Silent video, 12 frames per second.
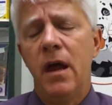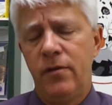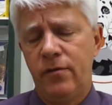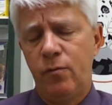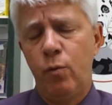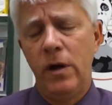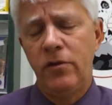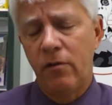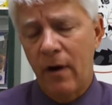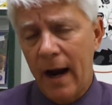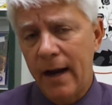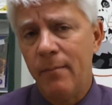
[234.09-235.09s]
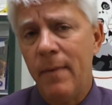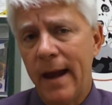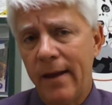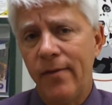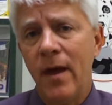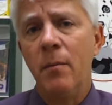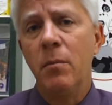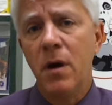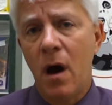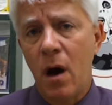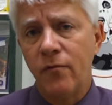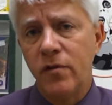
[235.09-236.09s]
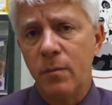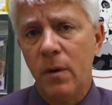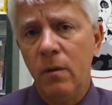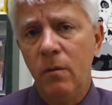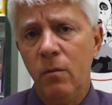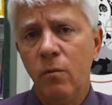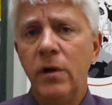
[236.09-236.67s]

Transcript: is we try to make them comfortable,